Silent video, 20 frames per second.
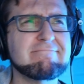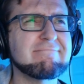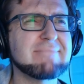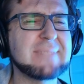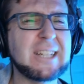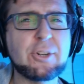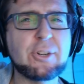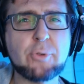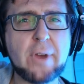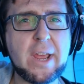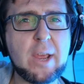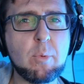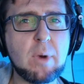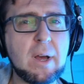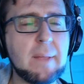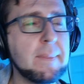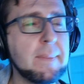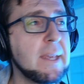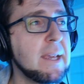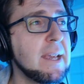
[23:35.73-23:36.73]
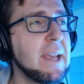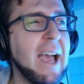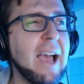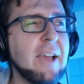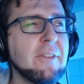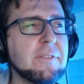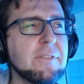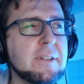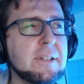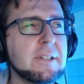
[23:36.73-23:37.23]
gray one, I
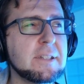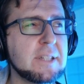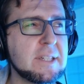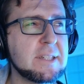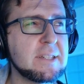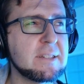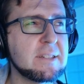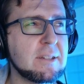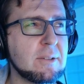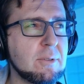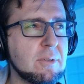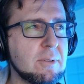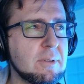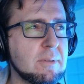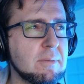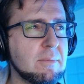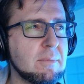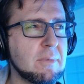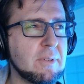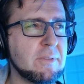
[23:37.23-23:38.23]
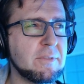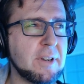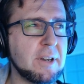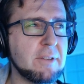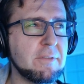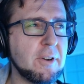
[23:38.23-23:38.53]
feel this is the very,